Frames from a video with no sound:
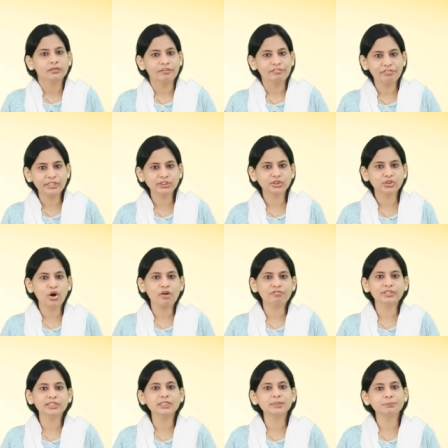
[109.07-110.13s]
The feature
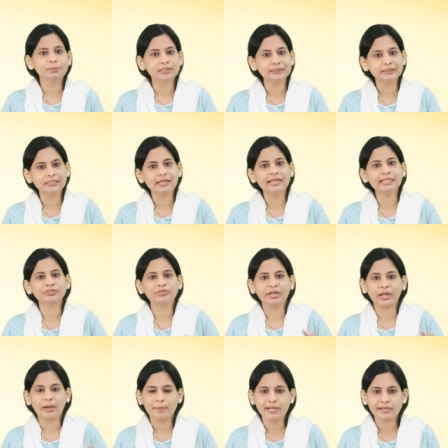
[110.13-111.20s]
offers personalized
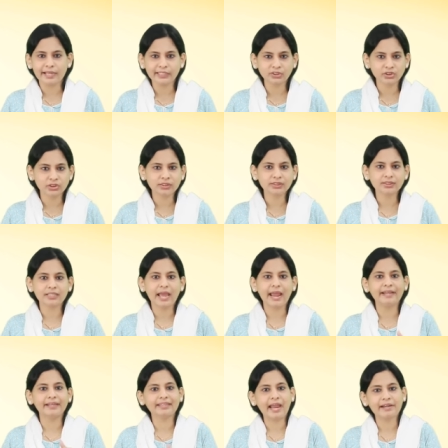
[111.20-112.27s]
recommendations
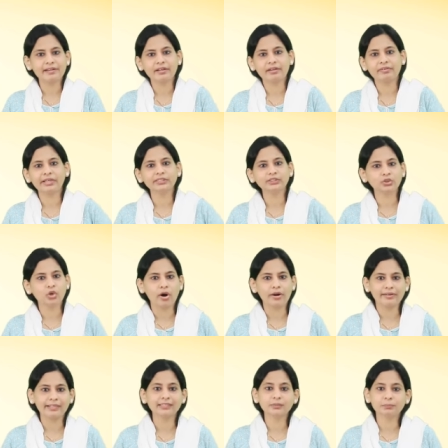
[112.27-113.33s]
and categorized
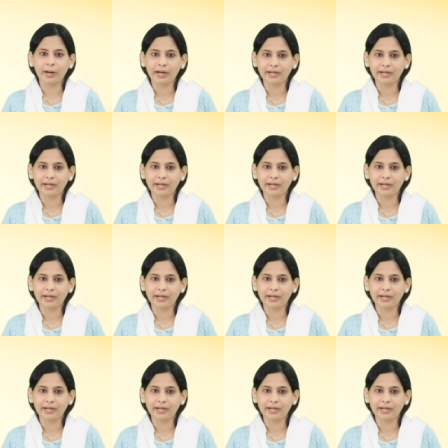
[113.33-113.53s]
content